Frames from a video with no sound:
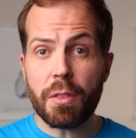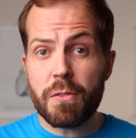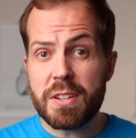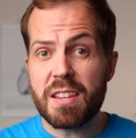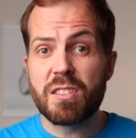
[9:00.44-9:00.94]

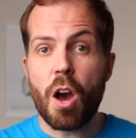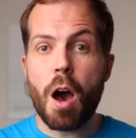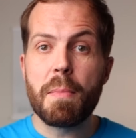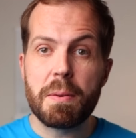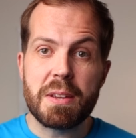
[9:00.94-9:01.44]
there is this
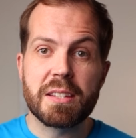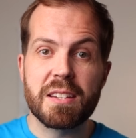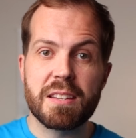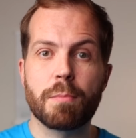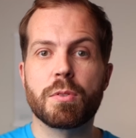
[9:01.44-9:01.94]
common
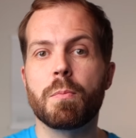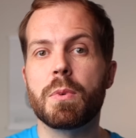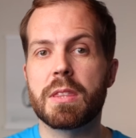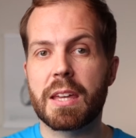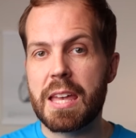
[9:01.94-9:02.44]
misconception
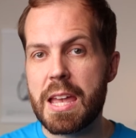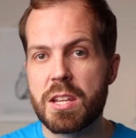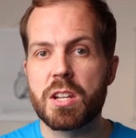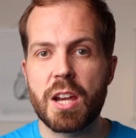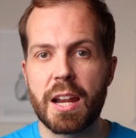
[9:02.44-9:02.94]
with the
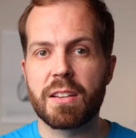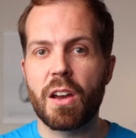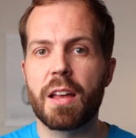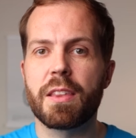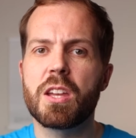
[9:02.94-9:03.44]
ketogenic
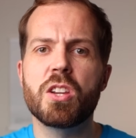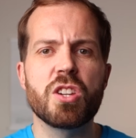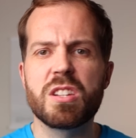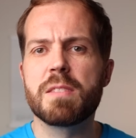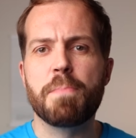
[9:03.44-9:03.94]
diet that you're
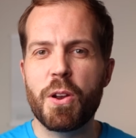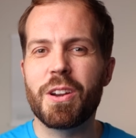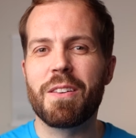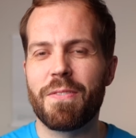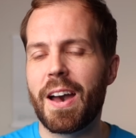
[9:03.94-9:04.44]
just
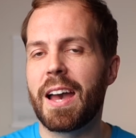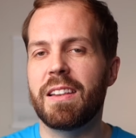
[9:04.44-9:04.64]
spooning fat